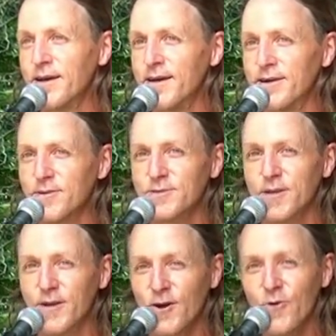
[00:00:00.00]
Uh,
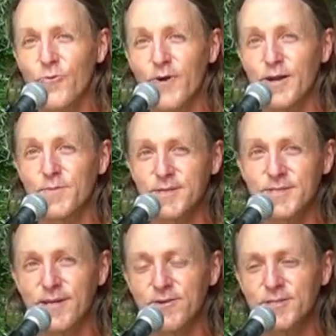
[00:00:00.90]
incredible
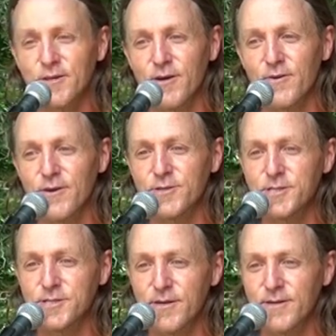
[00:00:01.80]
singer songwriter.
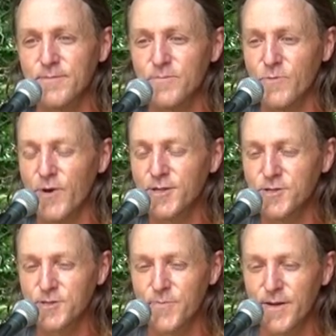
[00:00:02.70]
She's on
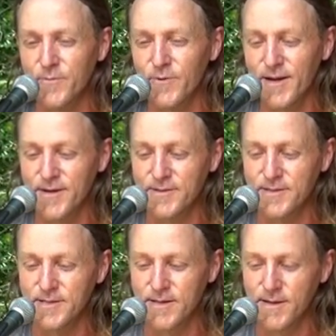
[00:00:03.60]
Righteous Babe
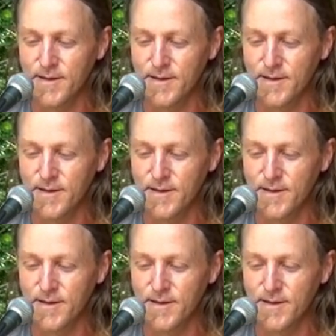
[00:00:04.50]
Records.